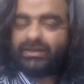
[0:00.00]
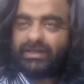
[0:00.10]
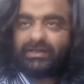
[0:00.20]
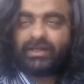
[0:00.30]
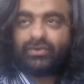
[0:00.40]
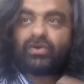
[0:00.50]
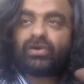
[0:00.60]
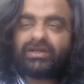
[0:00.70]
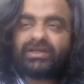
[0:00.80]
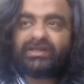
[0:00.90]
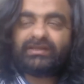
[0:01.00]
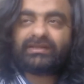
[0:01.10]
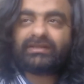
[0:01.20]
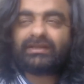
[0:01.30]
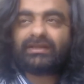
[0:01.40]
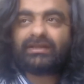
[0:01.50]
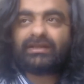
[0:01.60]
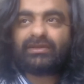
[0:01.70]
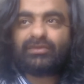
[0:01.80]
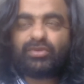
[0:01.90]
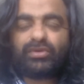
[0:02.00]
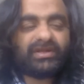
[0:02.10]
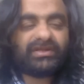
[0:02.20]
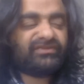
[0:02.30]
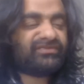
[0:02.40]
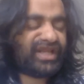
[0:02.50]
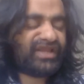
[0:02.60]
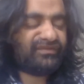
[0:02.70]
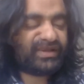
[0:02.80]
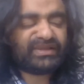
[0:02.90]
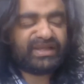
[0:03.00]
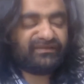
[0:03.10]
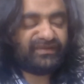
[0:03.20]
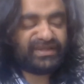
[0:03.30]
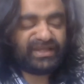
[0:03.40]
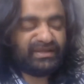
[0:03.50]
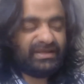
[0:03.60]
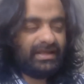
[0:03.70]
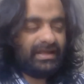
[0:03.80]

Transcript: they do all these policy frameworks and everything.